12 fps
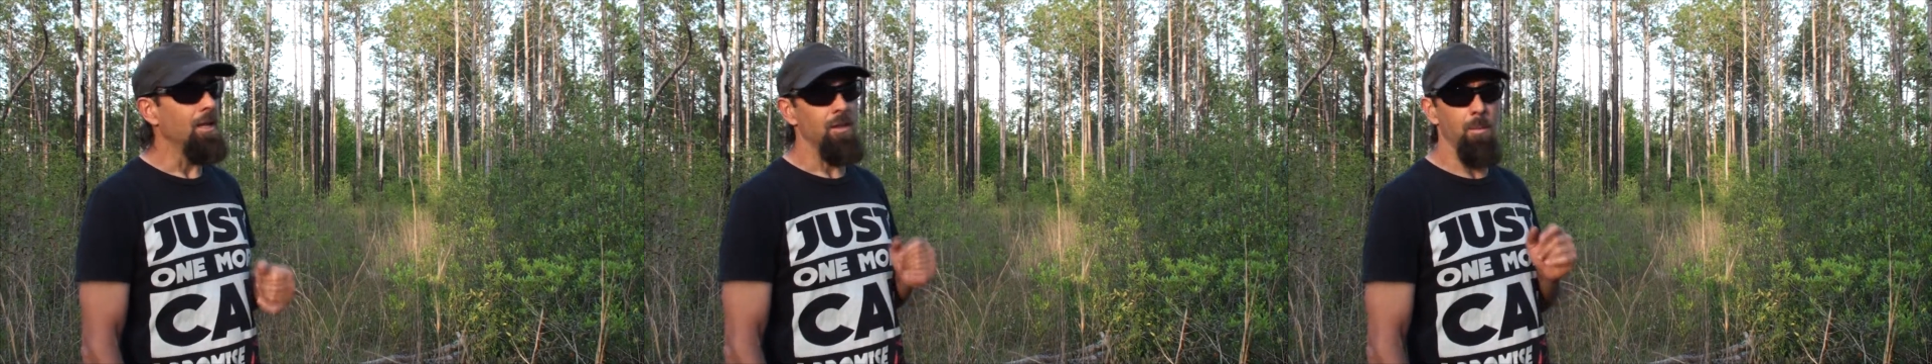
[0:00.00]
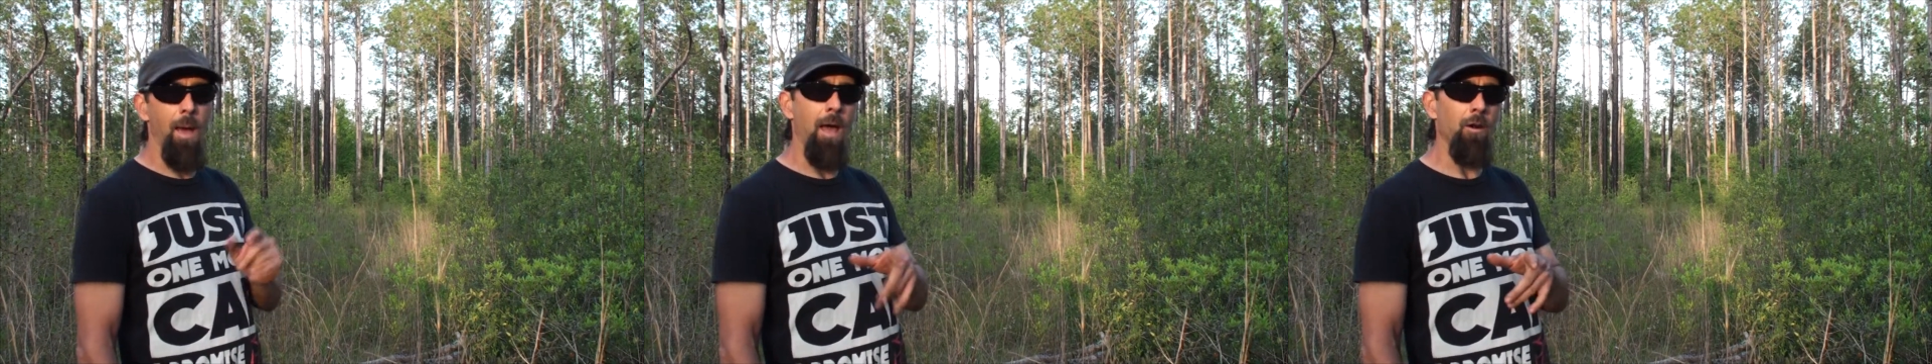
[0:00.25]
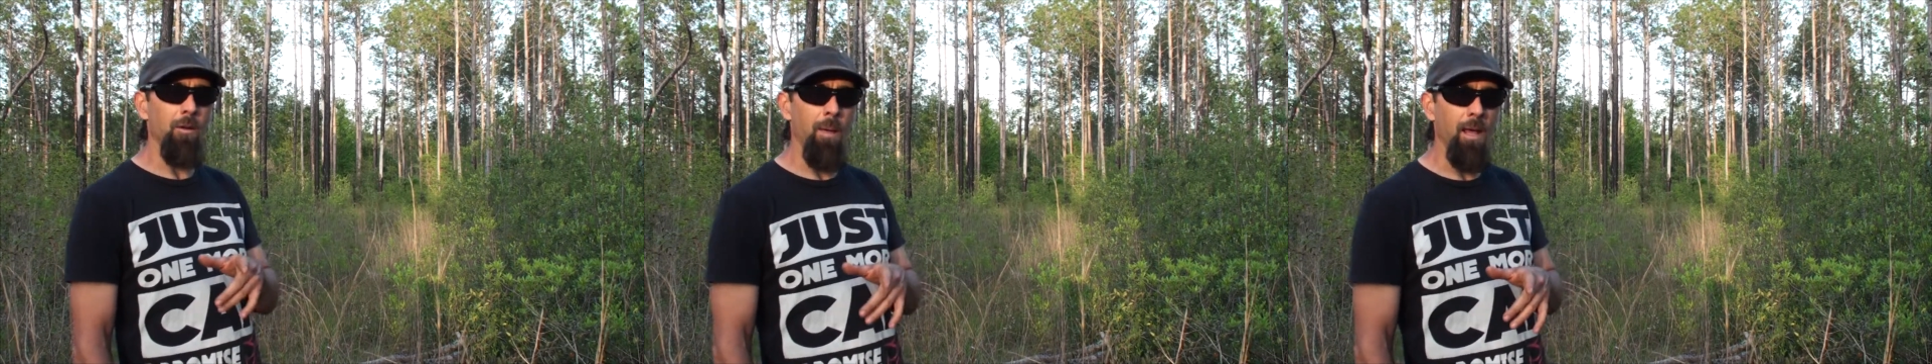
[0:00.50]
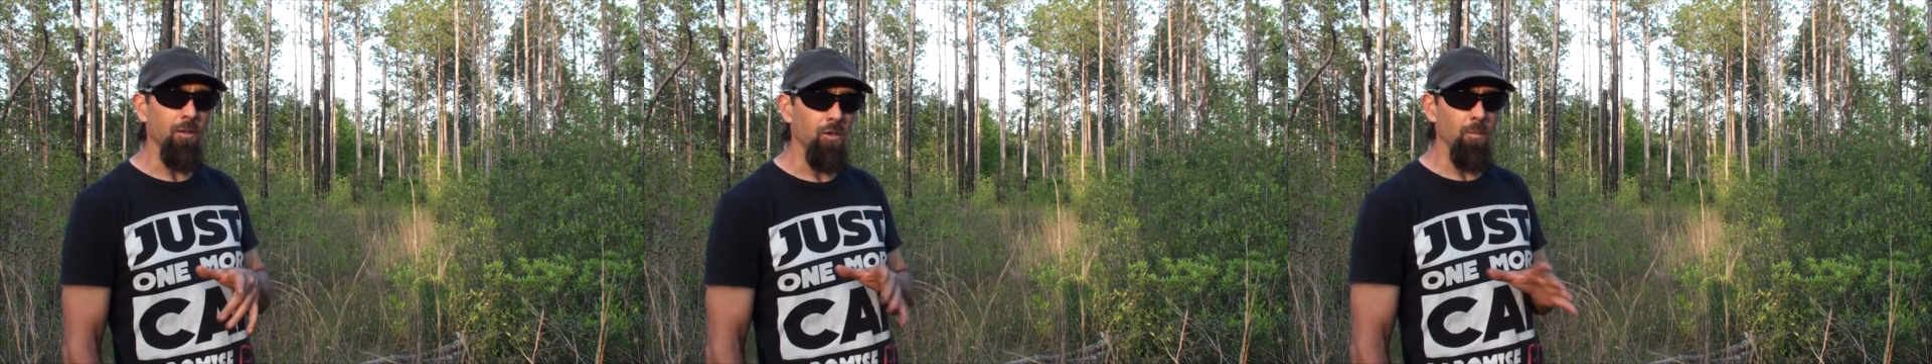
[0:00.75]
The battery
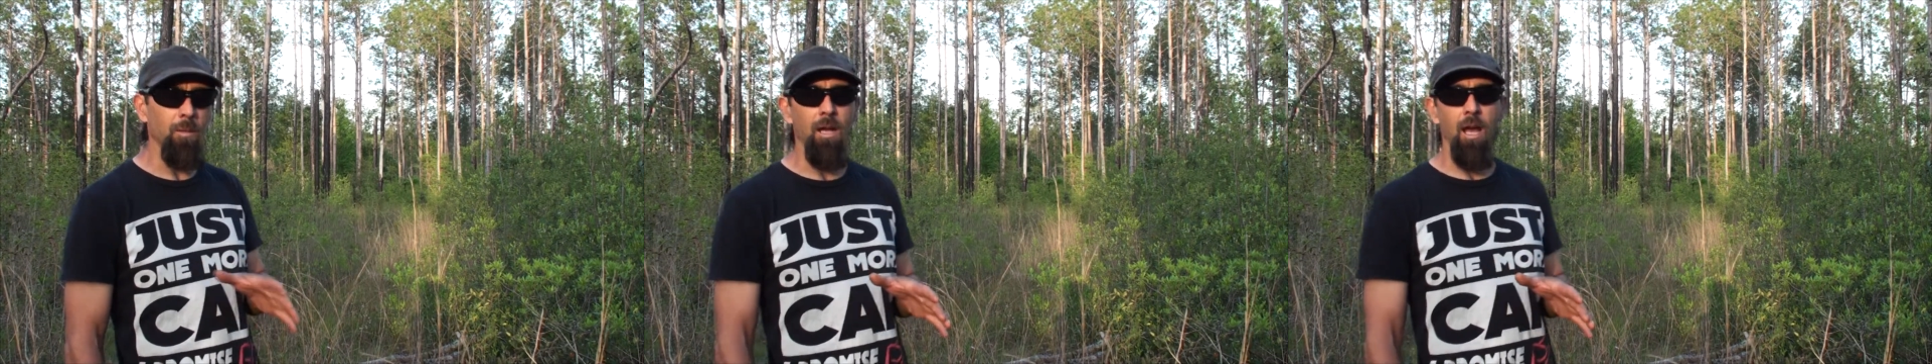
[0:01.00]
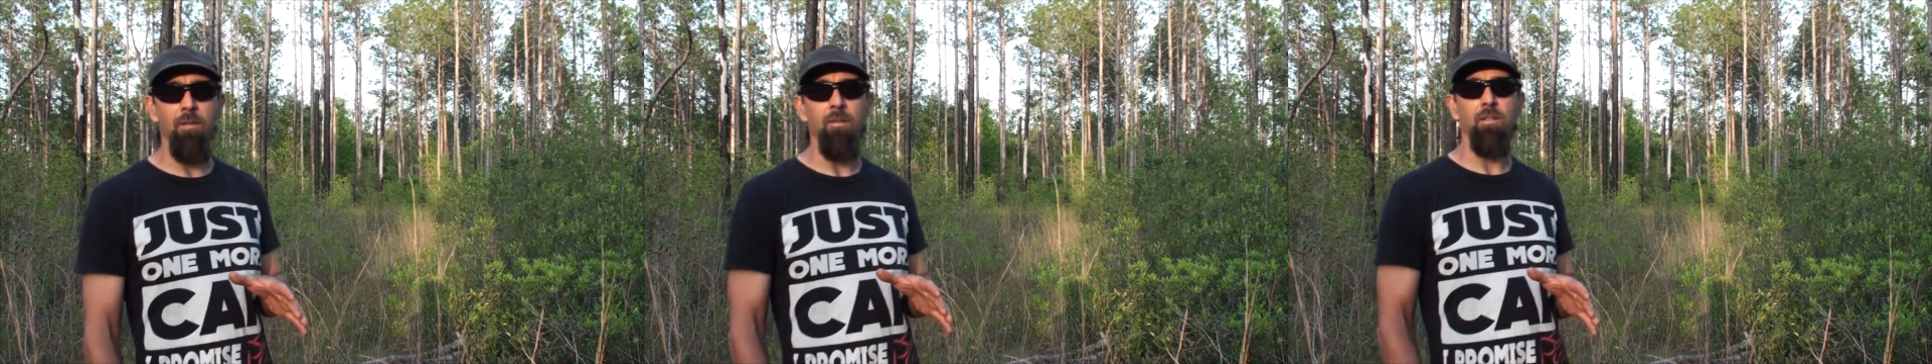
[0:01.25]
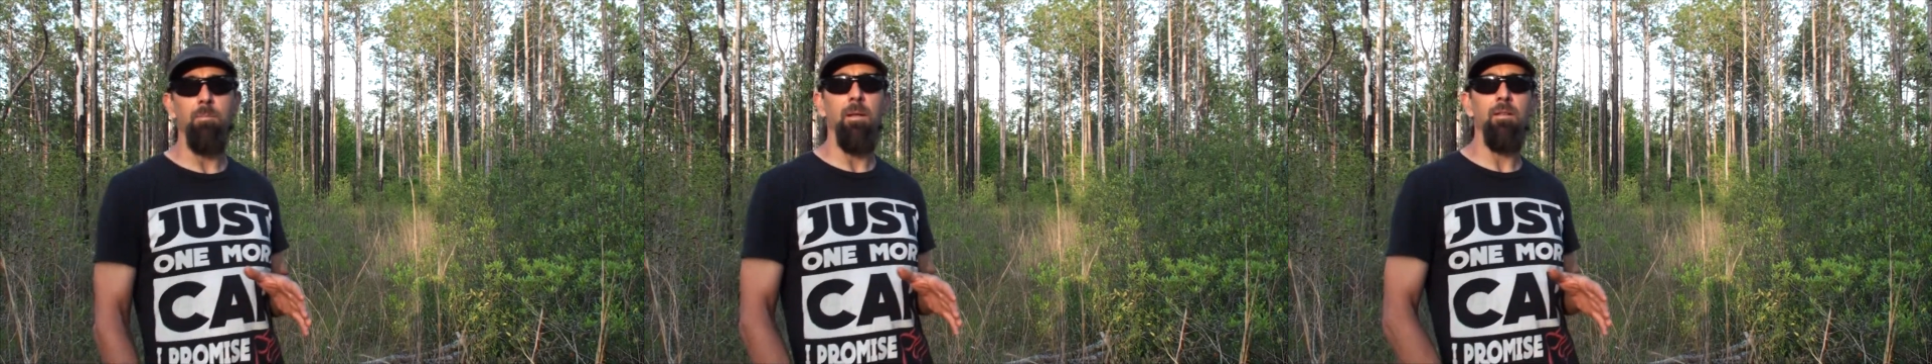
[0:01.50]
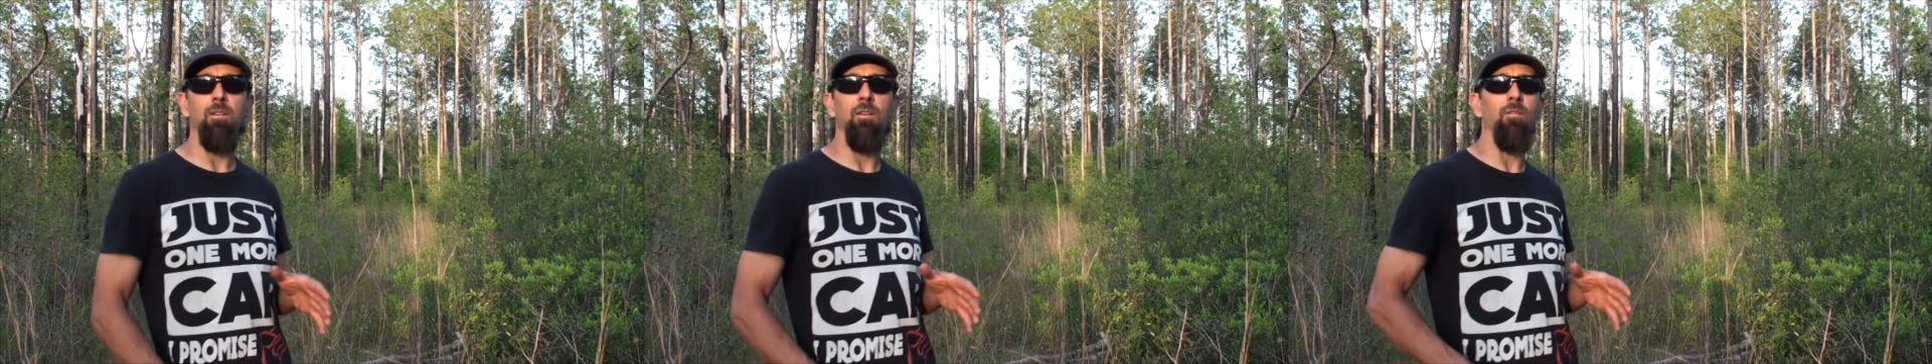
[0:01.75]
bank's going to be kind of
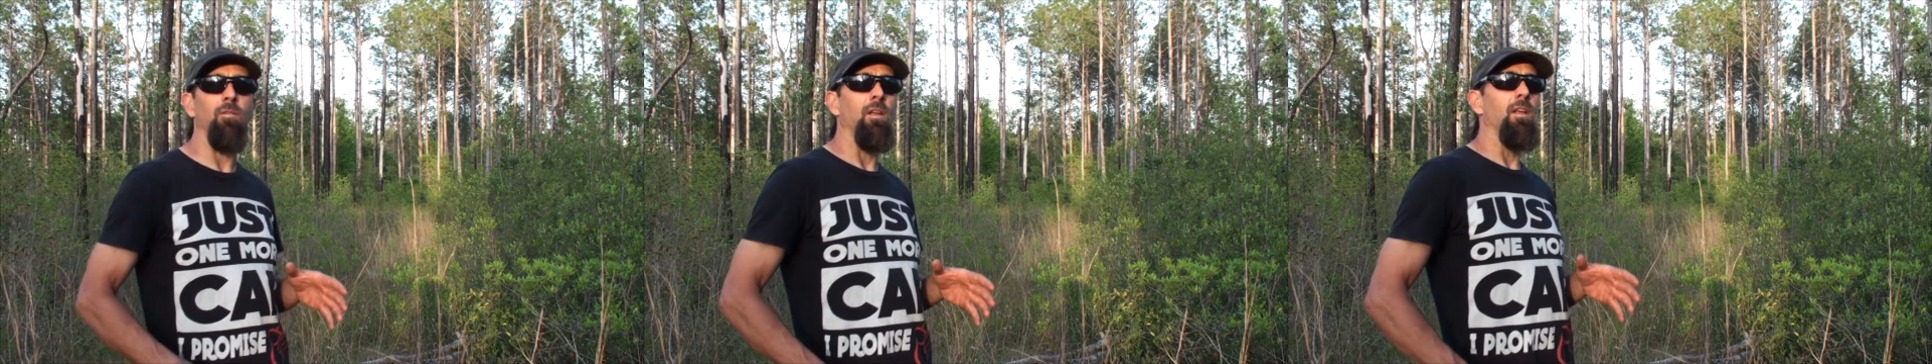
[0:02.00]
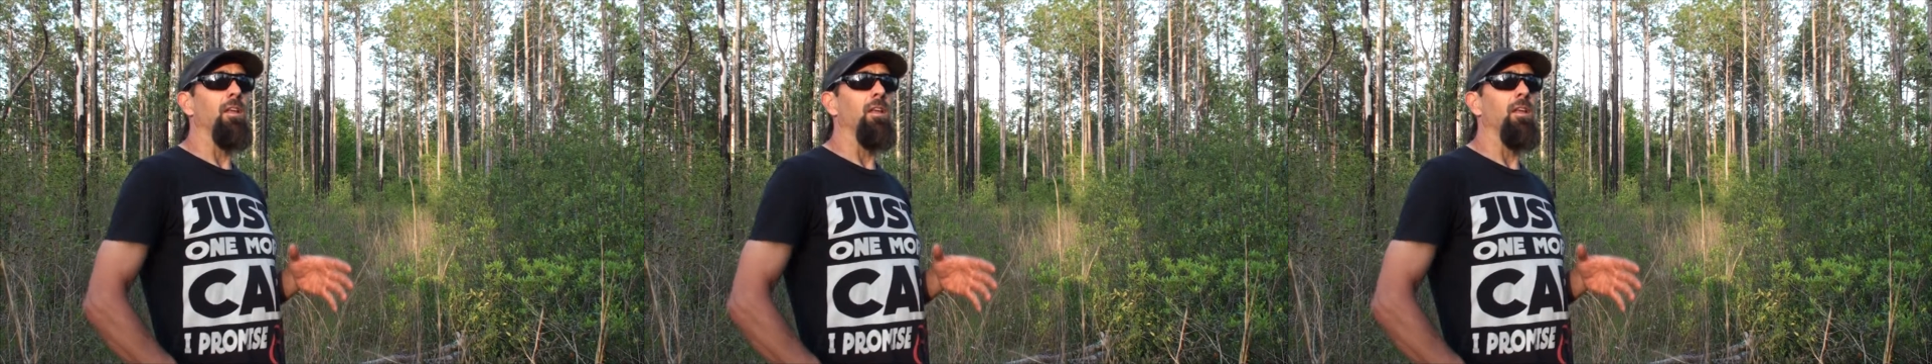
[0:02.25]
expensive.